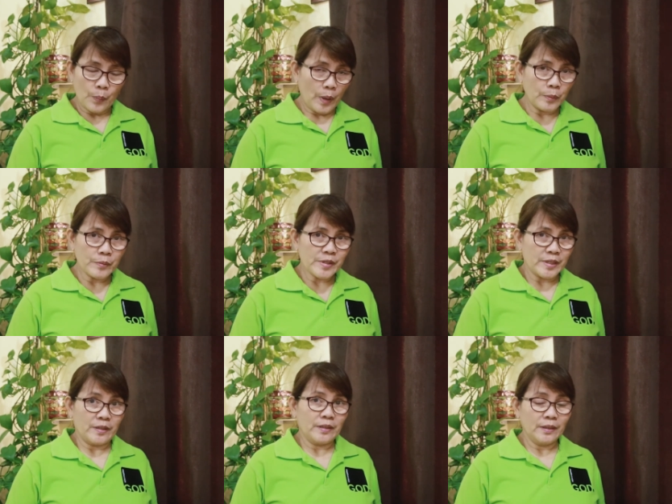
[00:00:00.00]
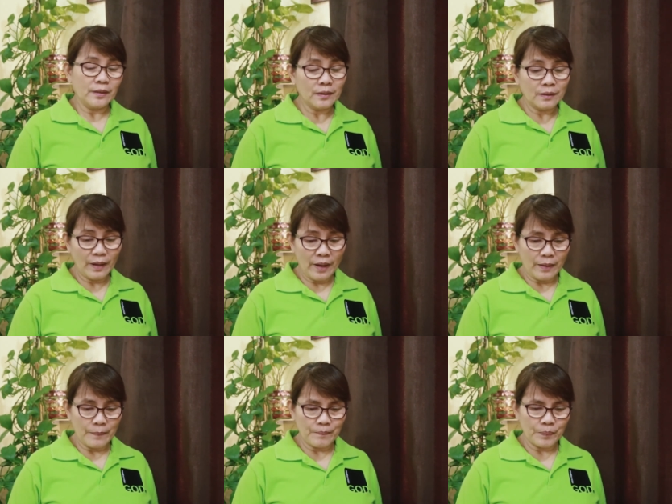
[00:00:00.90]
Proverbs
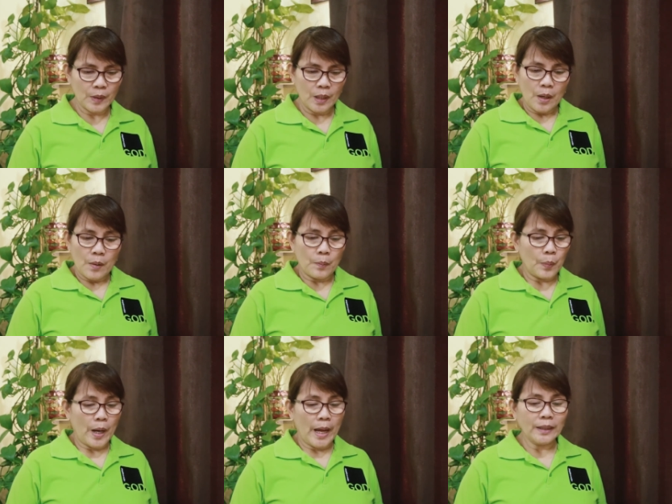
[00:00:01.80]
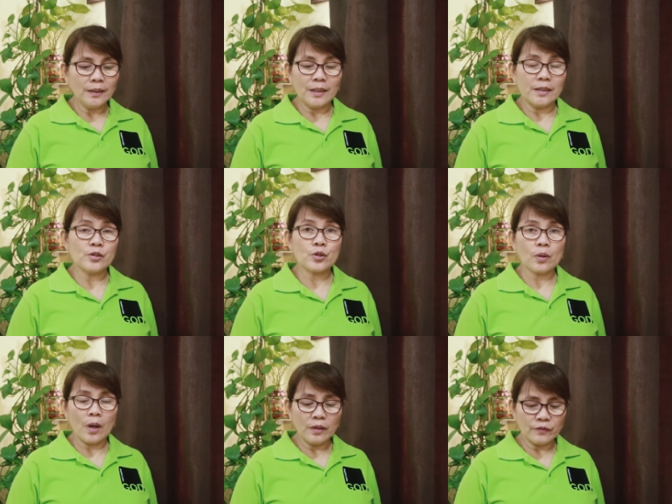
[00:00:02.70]
13:10. Pride leads to
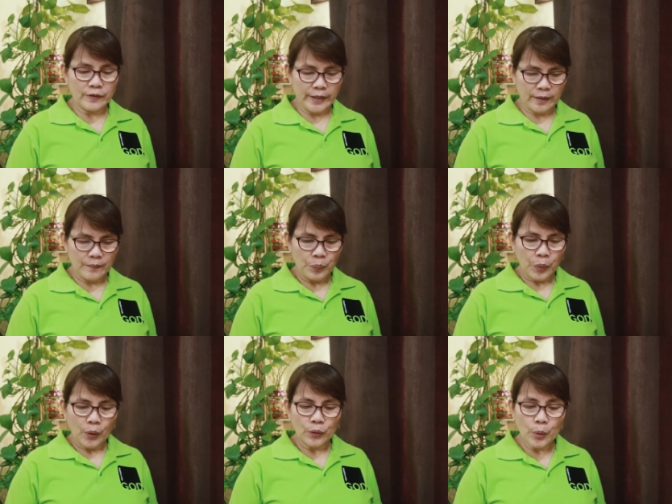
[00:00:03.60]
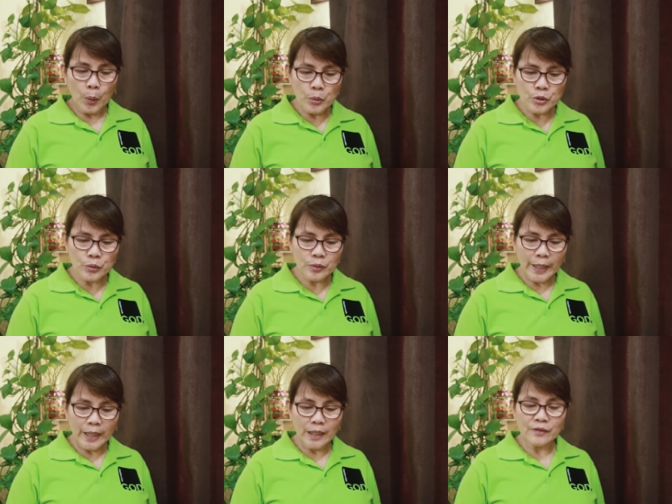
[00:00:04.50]
conflict. Those who
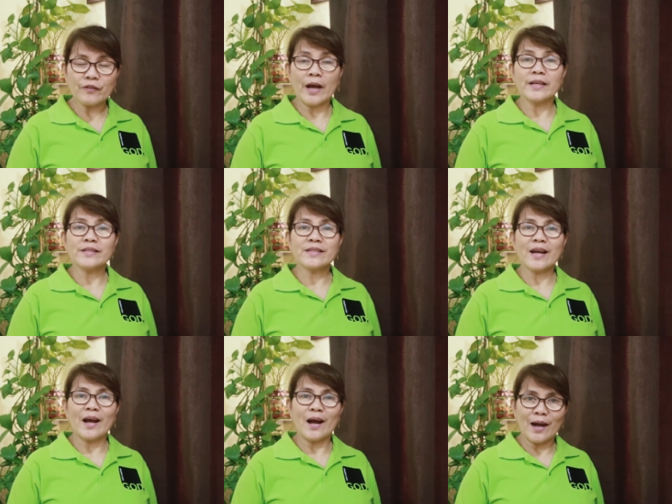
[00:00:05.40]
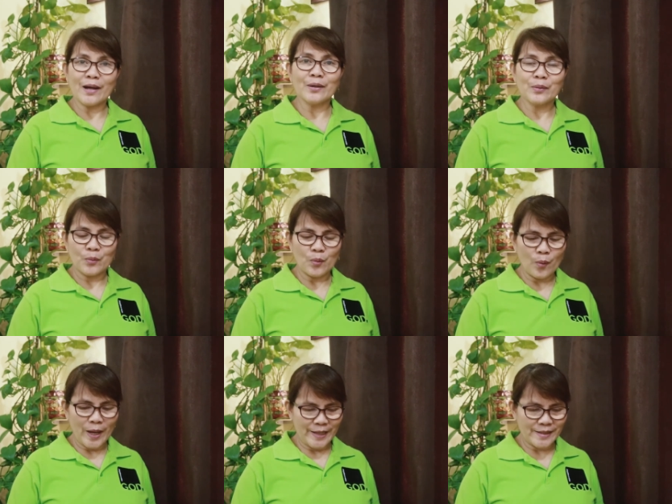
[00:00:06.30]
take advice are
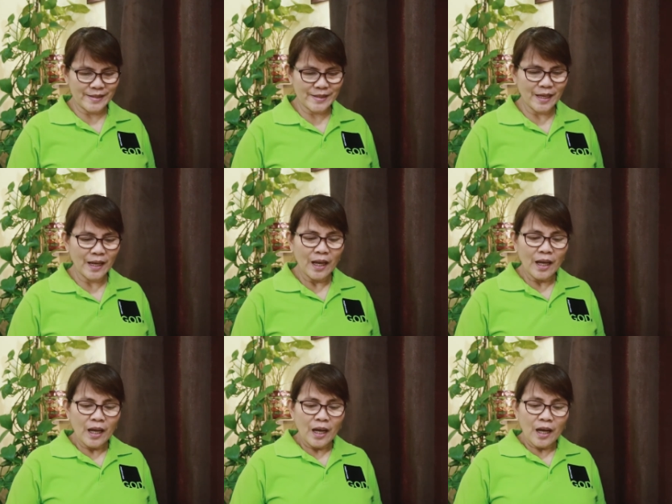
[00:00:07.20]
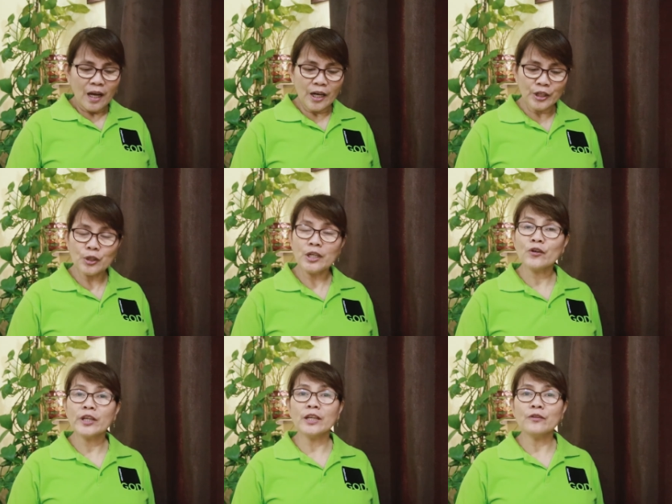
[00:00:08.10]
wise. Are you
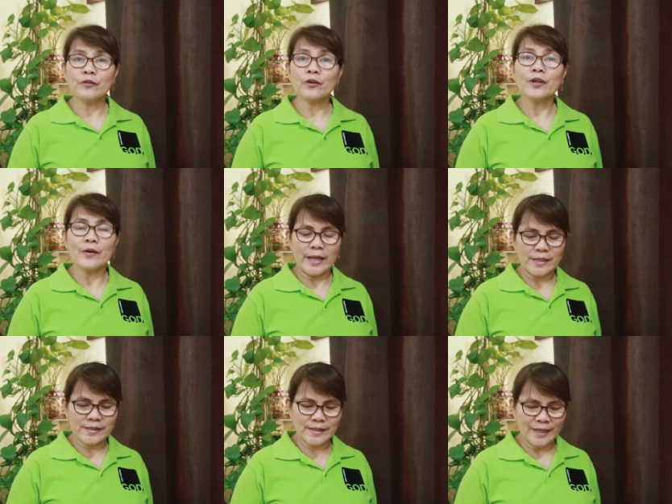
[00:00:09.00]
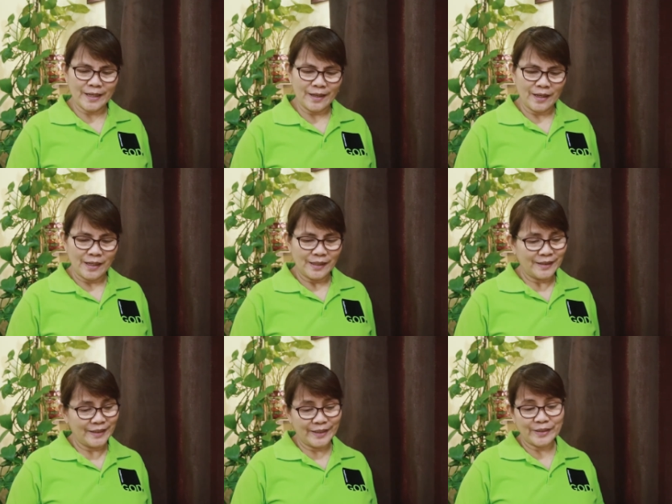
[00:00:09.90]
looking for grace?
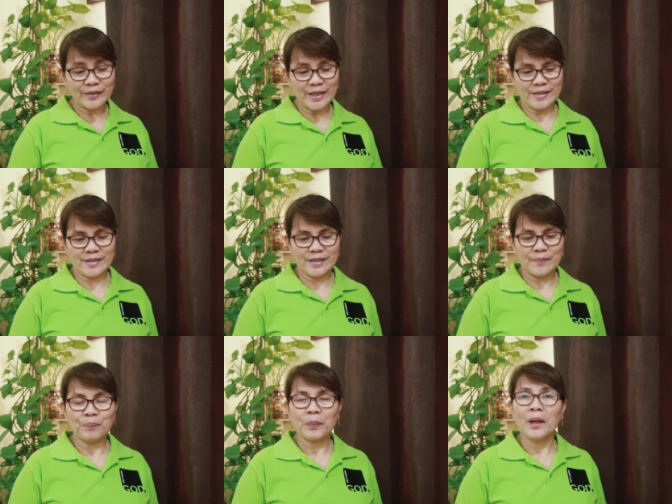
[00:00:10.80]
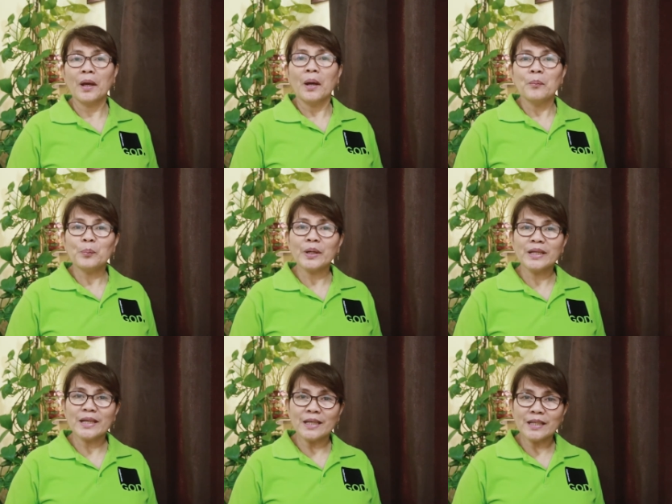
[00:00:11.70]
Hear this.
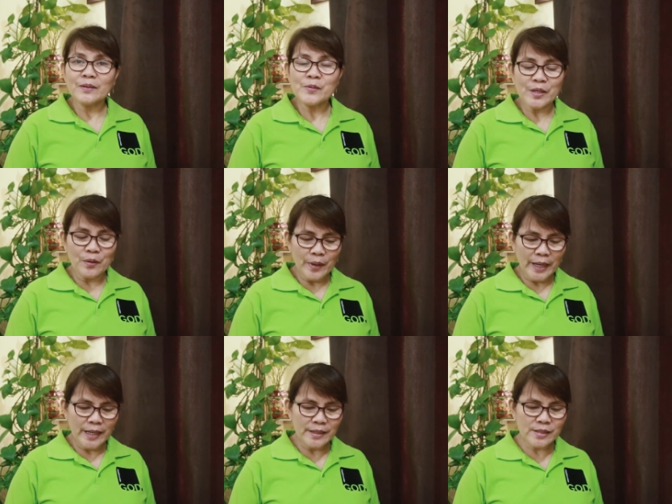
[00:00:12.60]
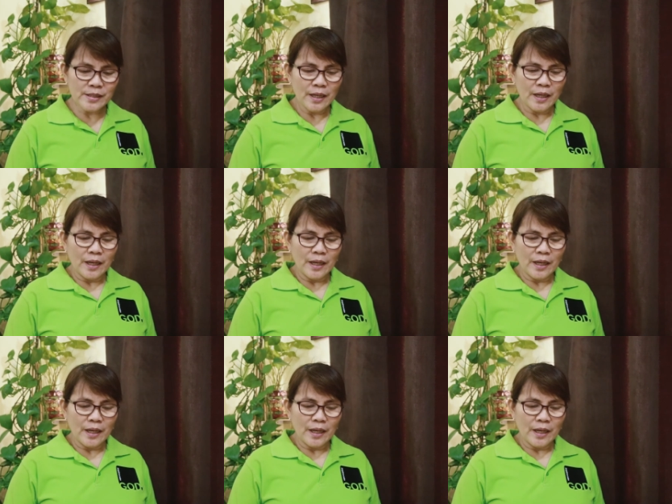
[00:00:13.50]
But he gives grace